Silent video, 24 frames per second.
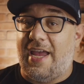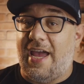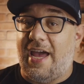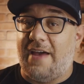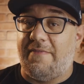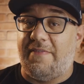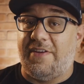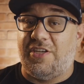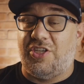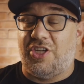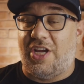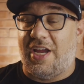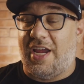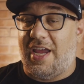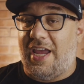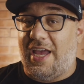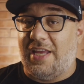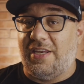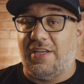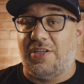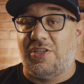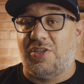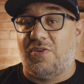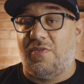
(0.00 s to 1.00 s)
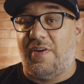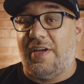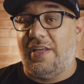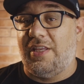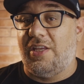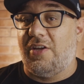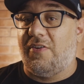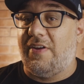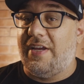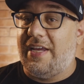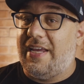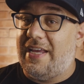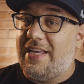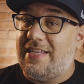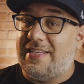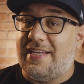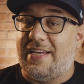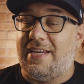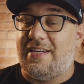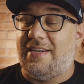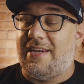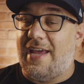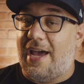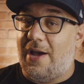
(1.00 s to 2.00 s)
have a gigantic screen, there is
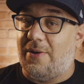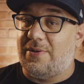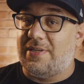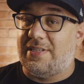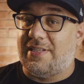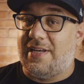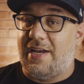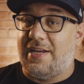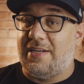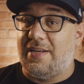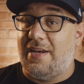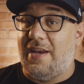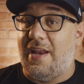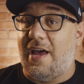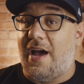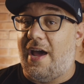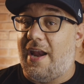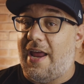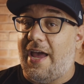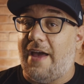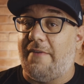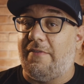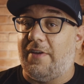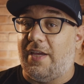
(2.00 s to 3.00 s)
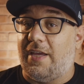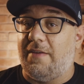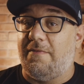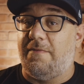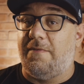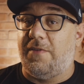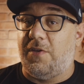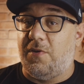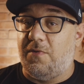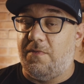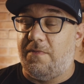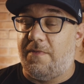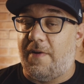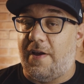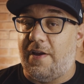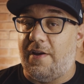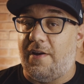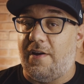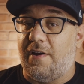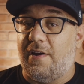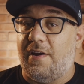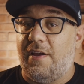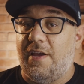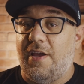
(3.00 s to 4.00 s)
a downside to not having a viewfinder.